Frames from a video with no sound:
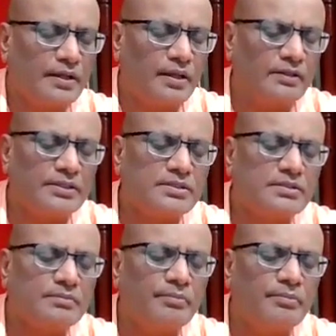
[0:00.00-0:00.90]
Now
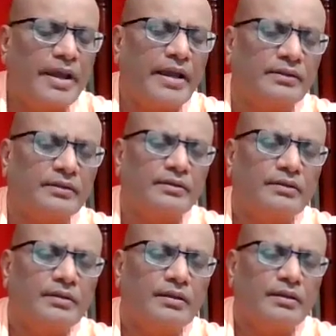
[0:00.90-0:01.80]
this man,
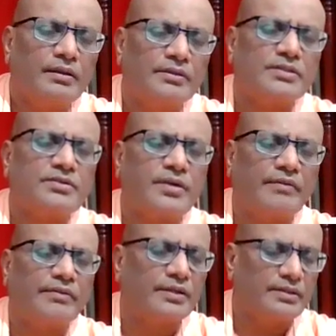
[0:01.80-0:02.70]
this
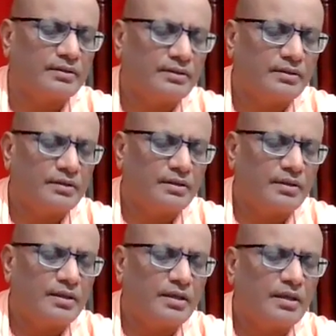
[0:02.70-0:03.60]
traveler,
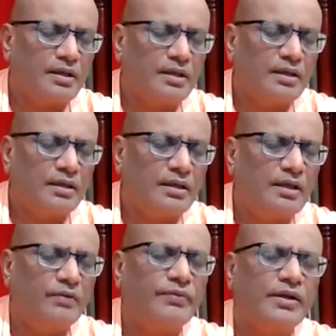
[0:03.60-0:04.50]

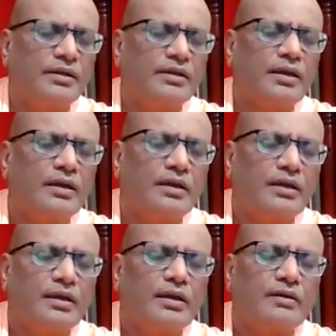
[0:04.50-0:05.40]
he felt
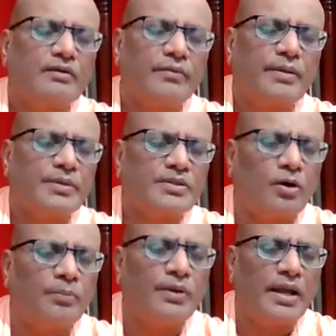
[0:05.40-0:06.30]
very much
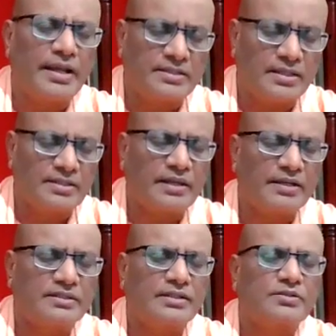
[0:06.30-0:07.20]
obliged. He
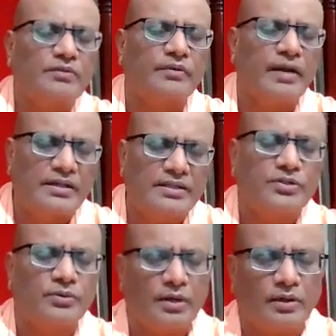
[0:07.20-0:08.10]
had a sense of
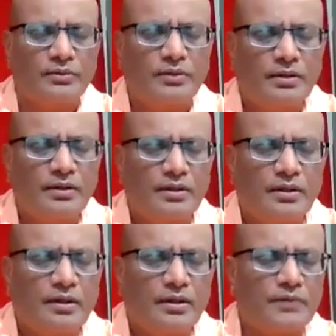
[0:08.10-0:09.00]
gratitude now.
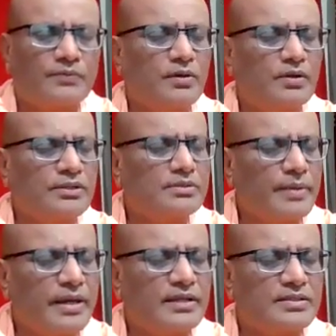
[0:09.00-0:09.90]
After all, this
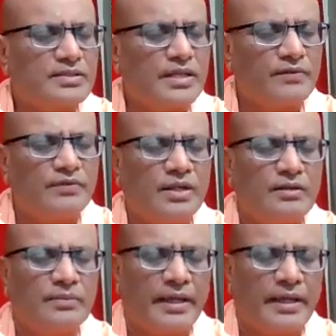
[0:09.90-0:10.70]
man has saved him,